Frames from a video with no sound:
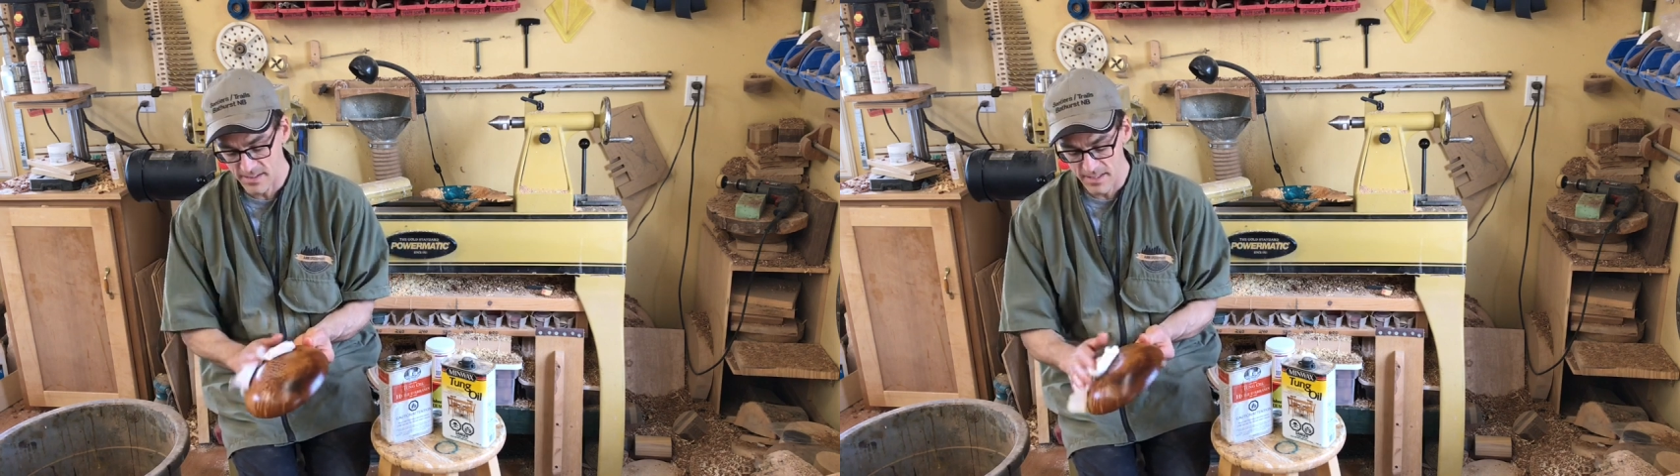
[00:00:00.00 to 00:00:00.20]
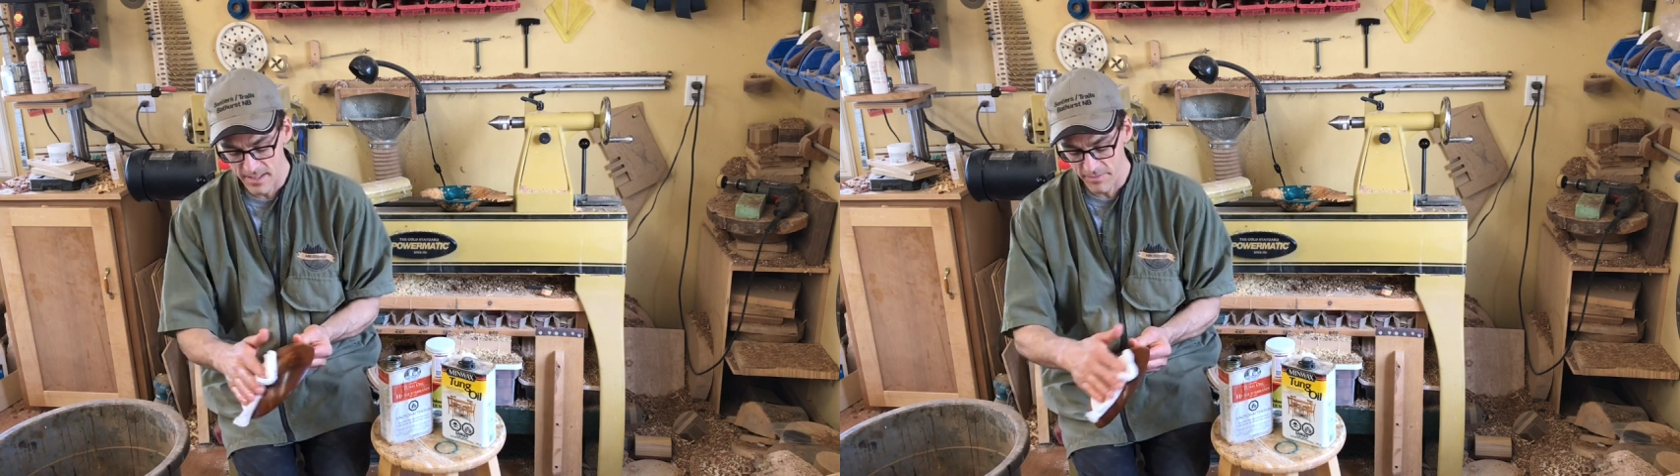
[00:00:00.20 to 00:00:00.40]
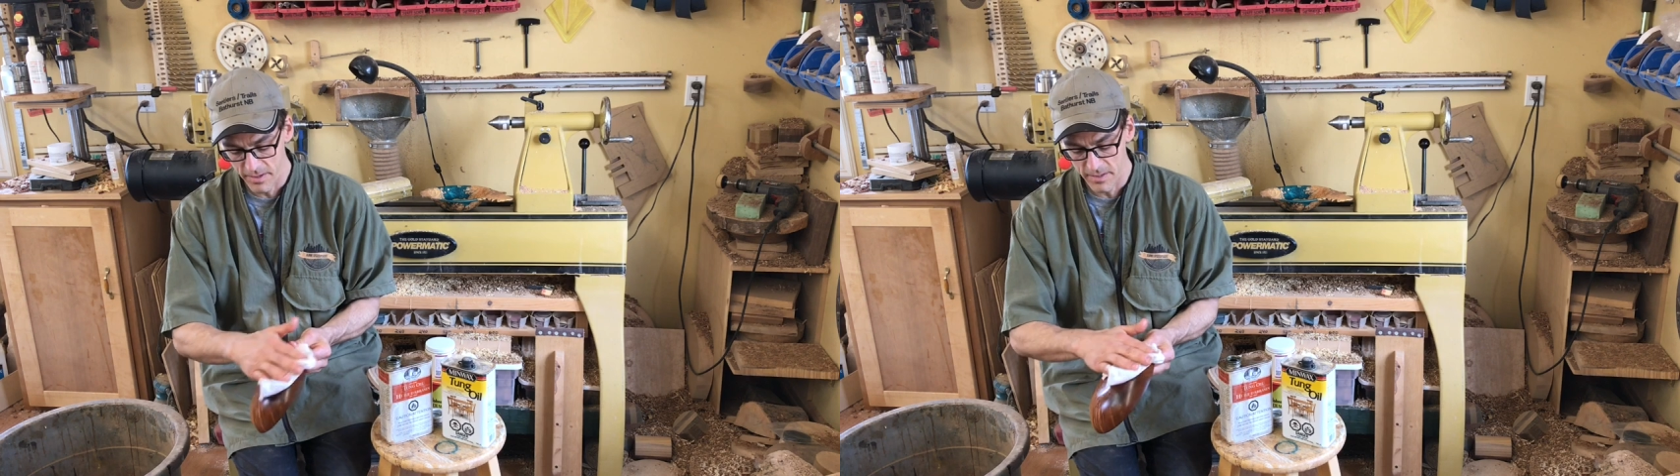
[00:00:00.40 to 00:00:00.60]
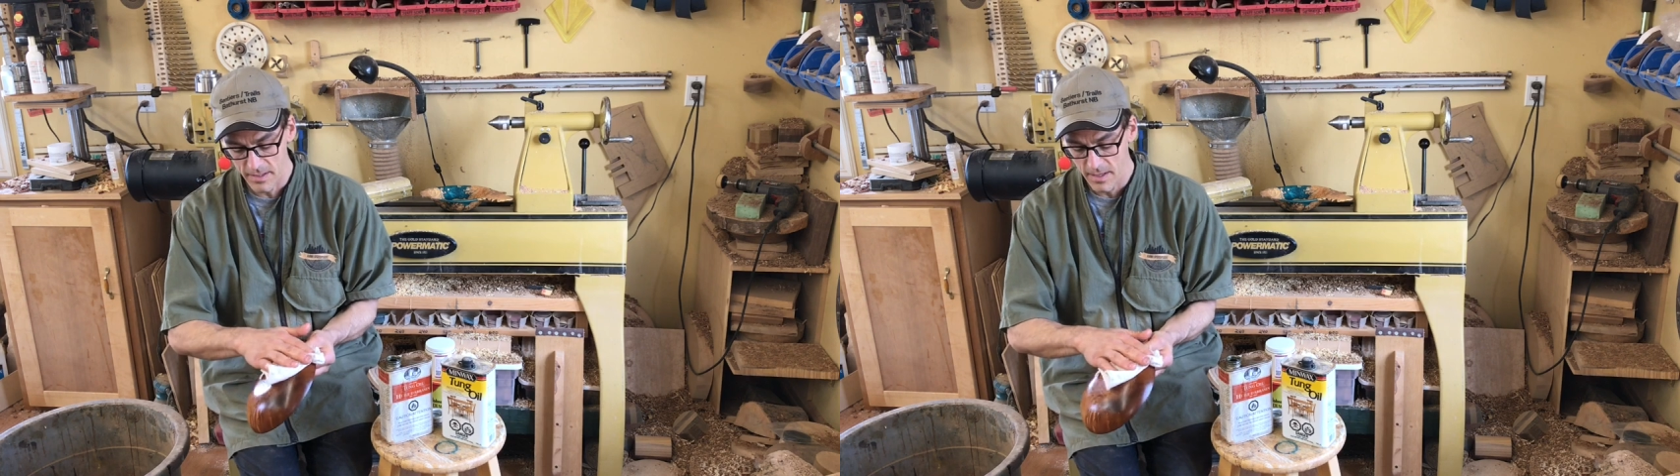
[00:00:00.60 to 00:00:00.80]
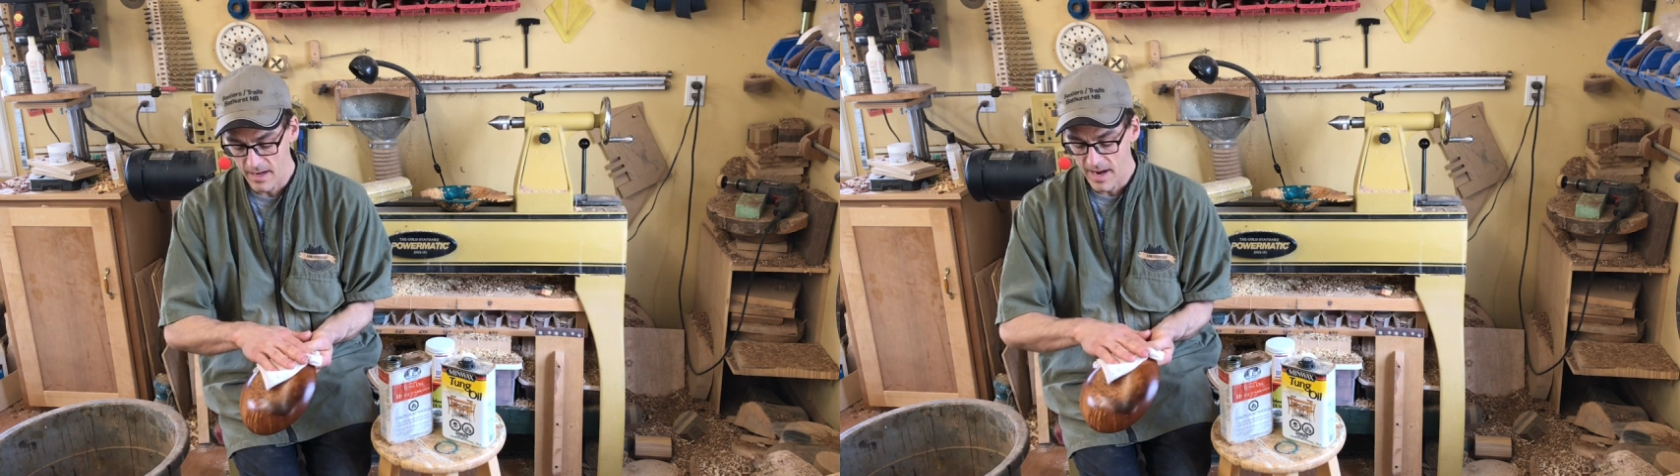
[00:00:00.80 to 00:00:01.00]
And even
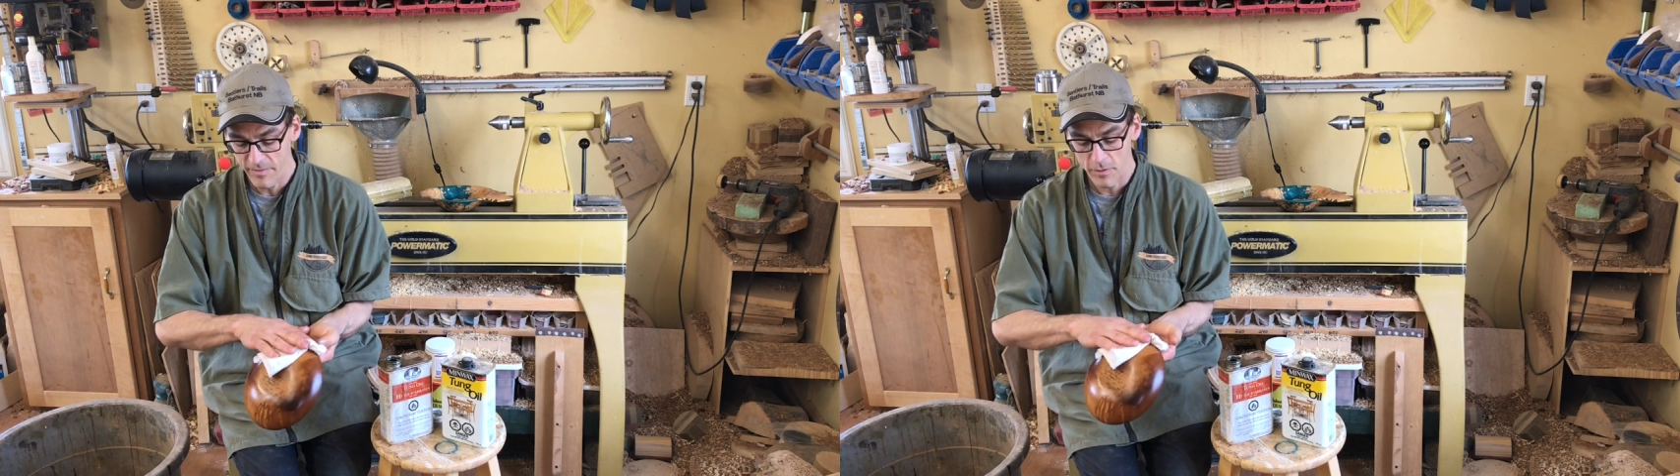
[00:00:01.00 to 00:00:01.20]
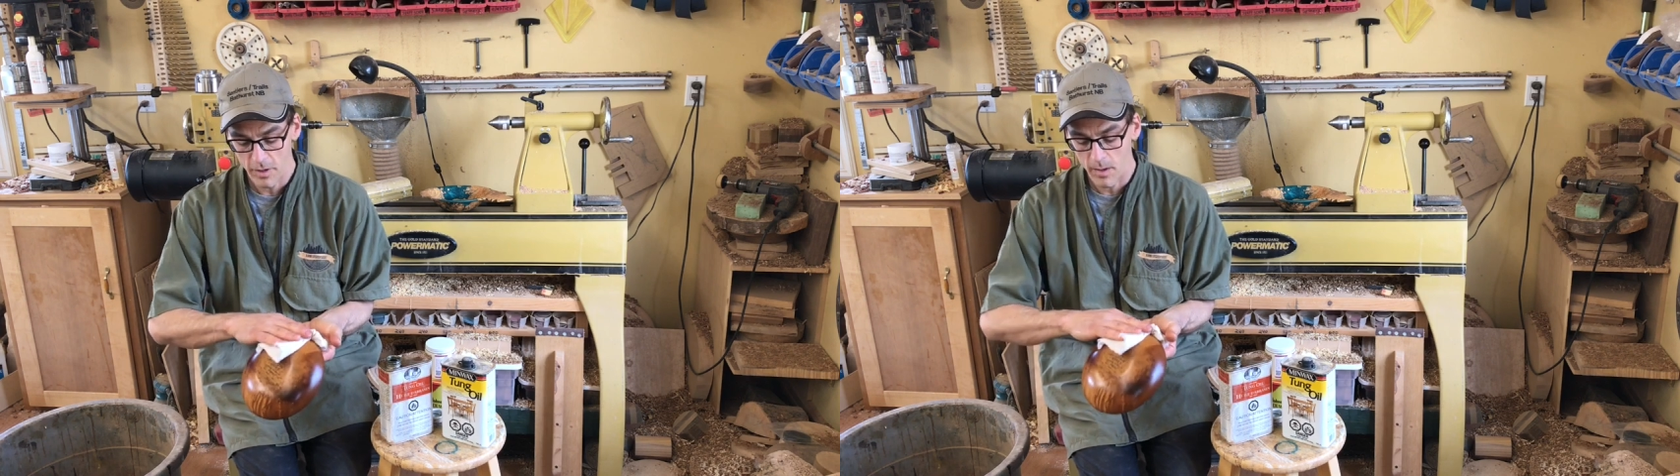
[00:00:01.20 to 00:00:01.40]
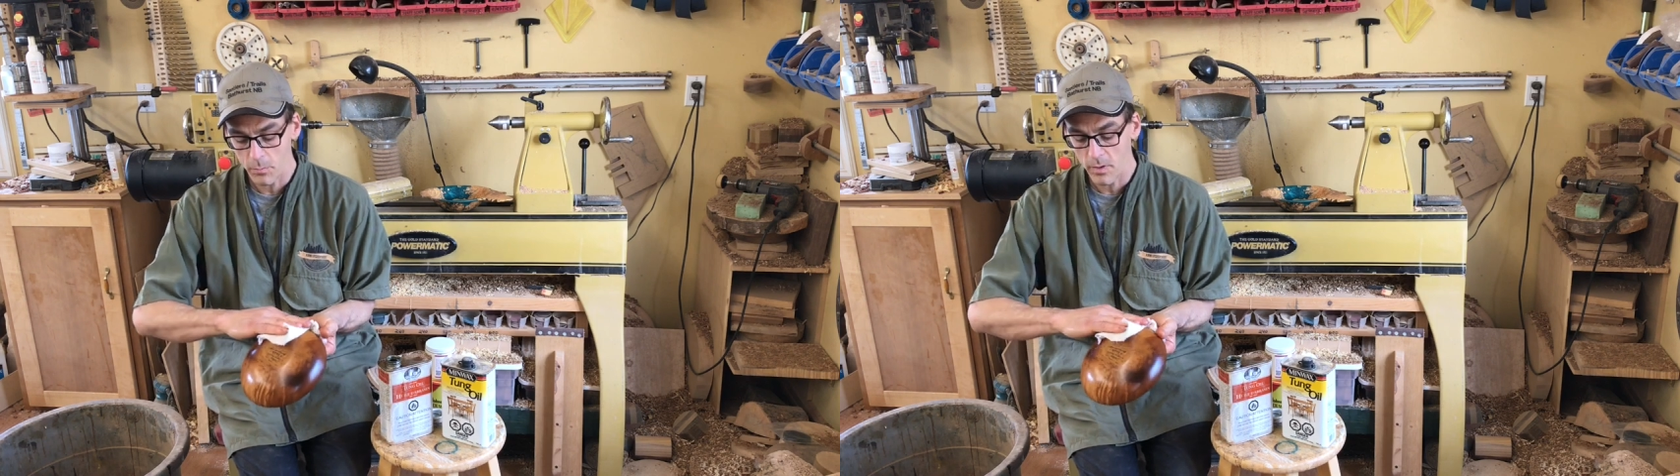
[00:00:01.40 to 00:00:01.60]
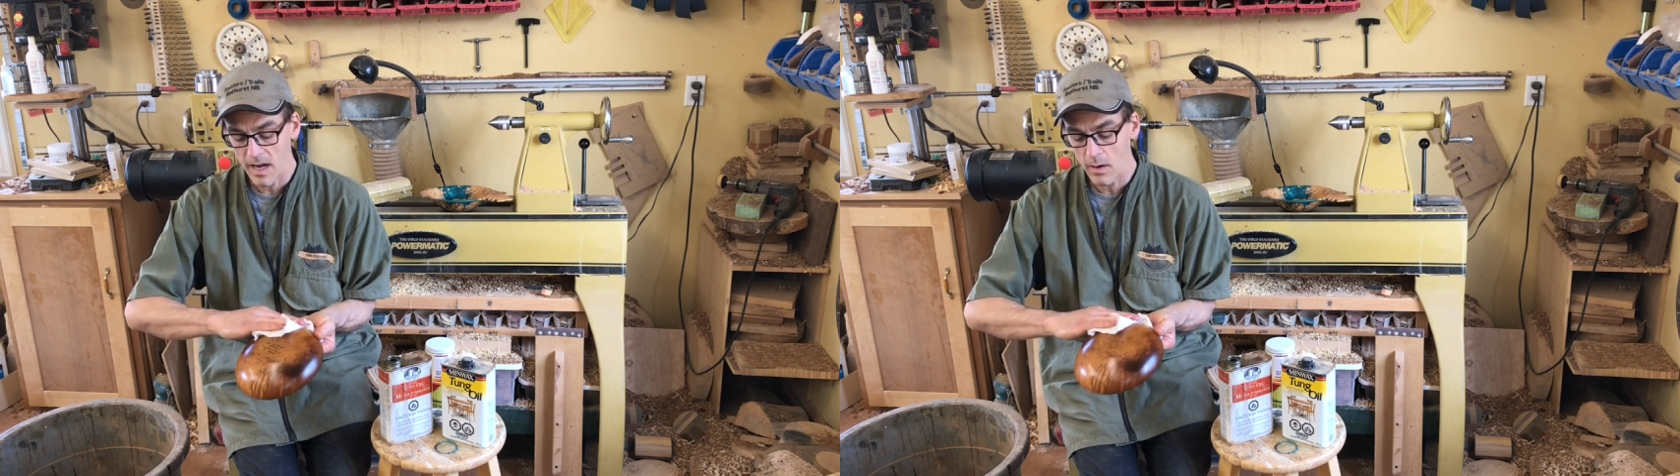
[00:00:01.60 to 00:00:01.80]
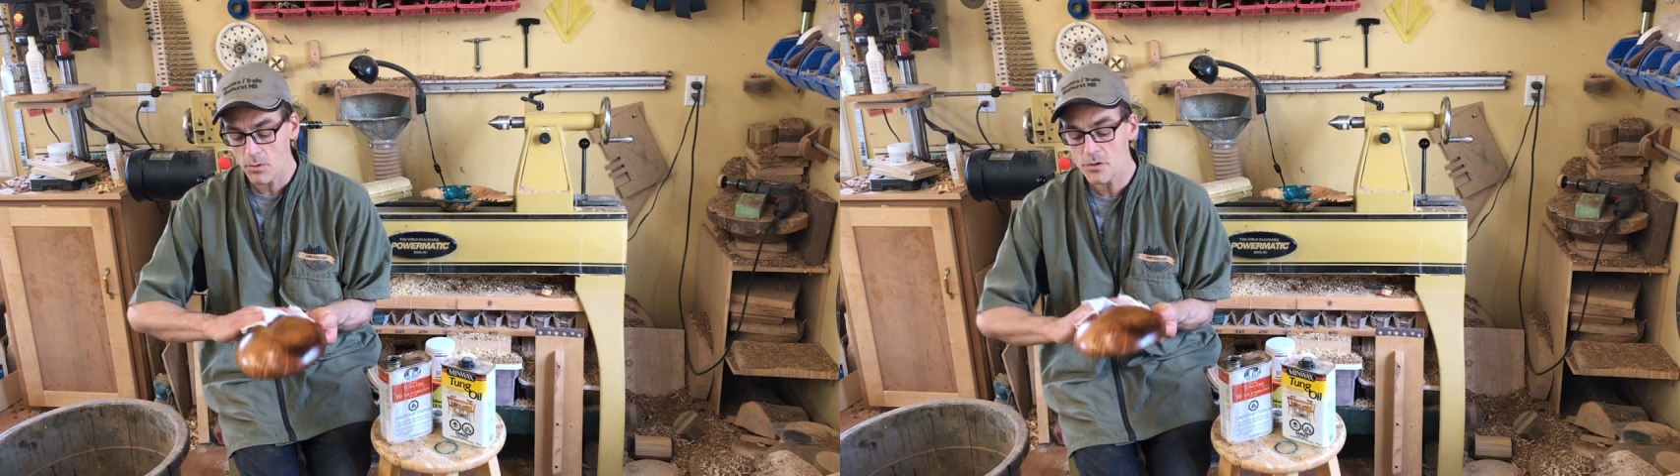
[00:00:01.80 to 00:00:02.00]
after a couple
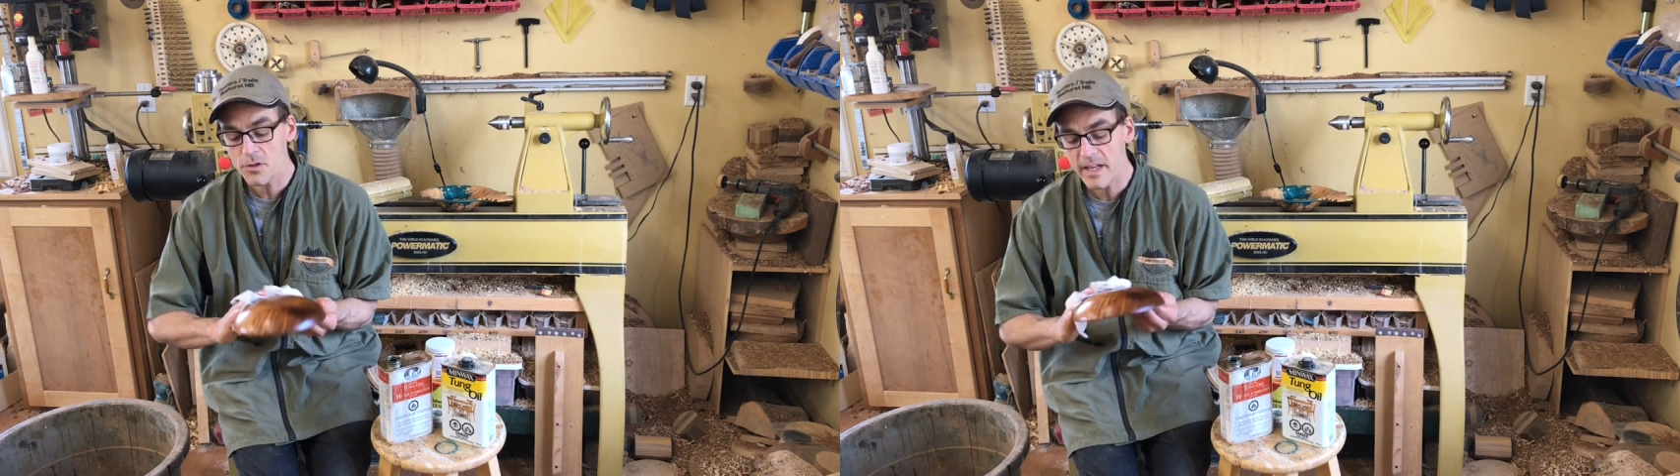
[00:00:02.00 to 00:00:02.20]
hours,